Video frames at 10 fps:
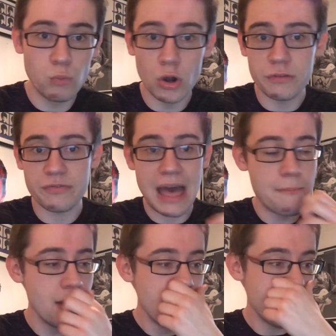One of
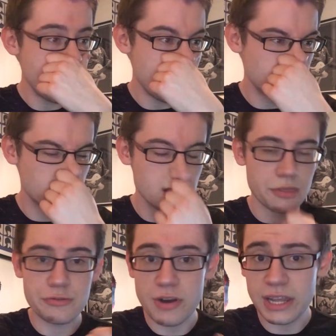them is the
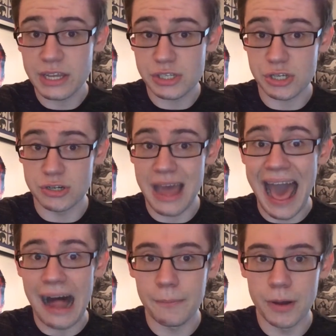Thrillington
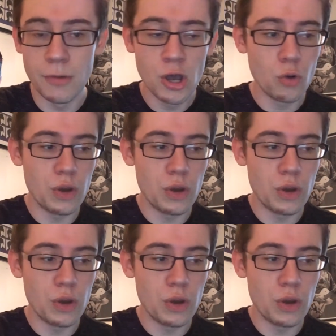album,